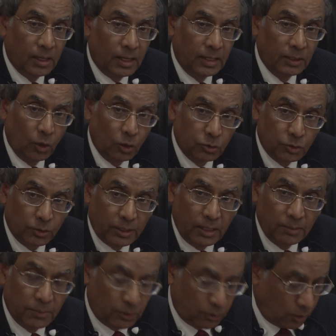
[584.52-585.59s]
I also
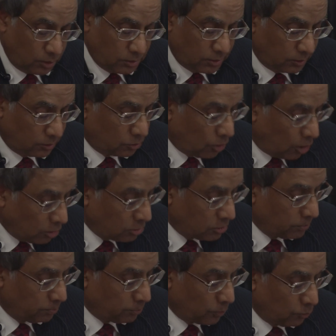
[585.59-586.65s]
came across a
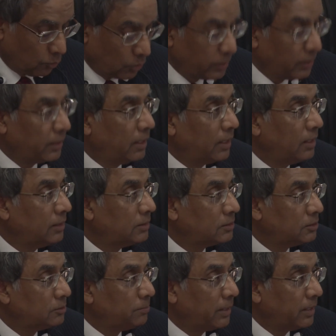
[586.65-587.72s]
thought provoking
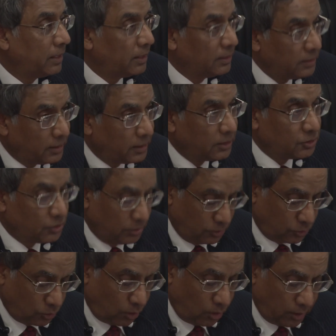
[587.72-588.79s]
analysis by another
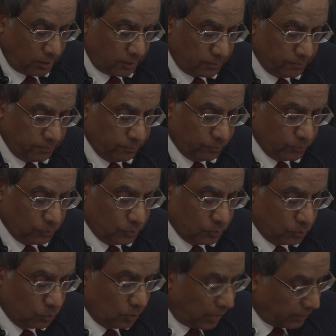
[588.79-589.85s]
Russian scholar
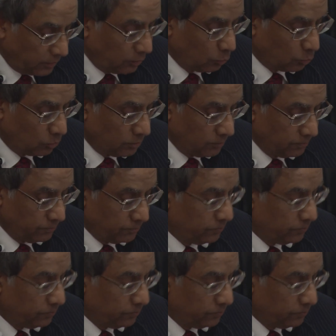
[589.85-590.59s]
who argued